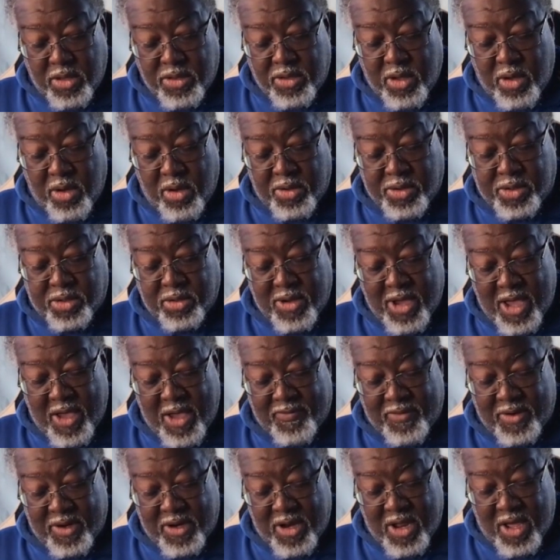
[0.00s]
Those who
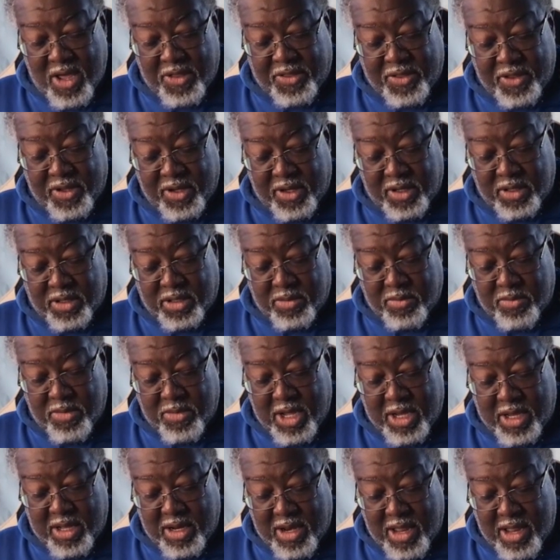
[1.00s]
have nothing to
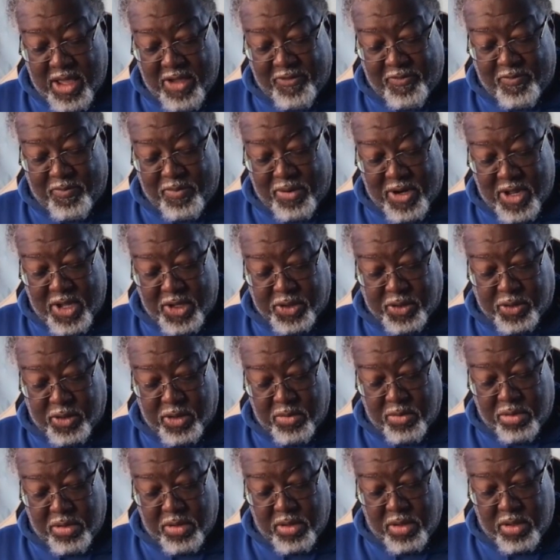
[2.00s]
make life
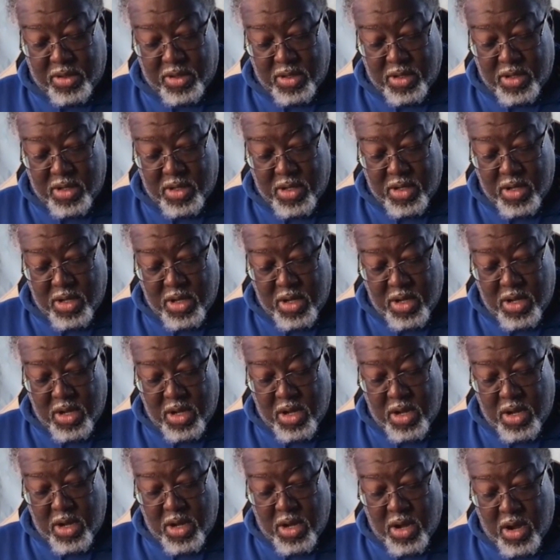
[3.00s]
pleasurable
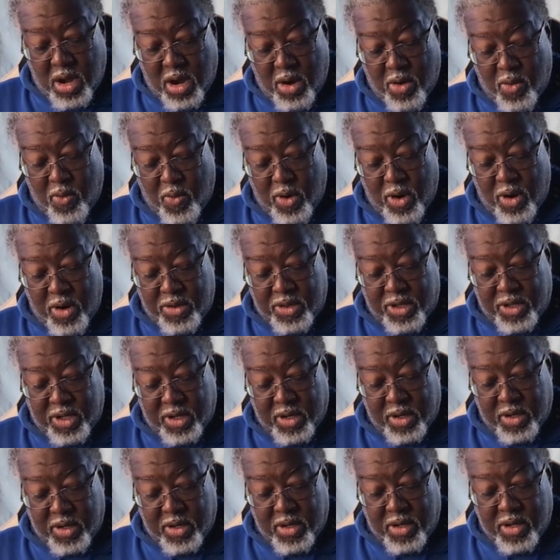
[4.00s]
are
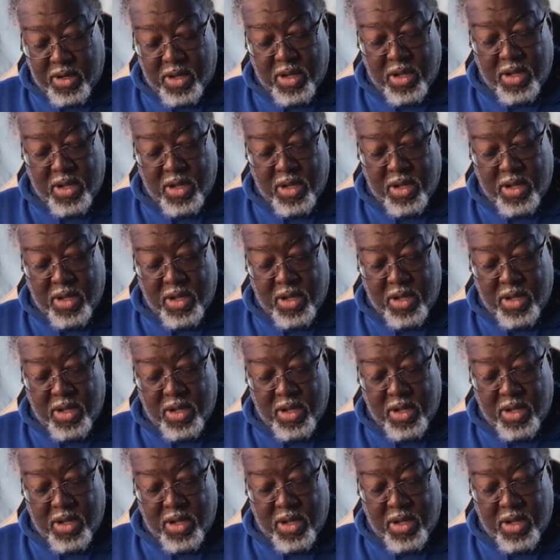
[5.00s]
worthier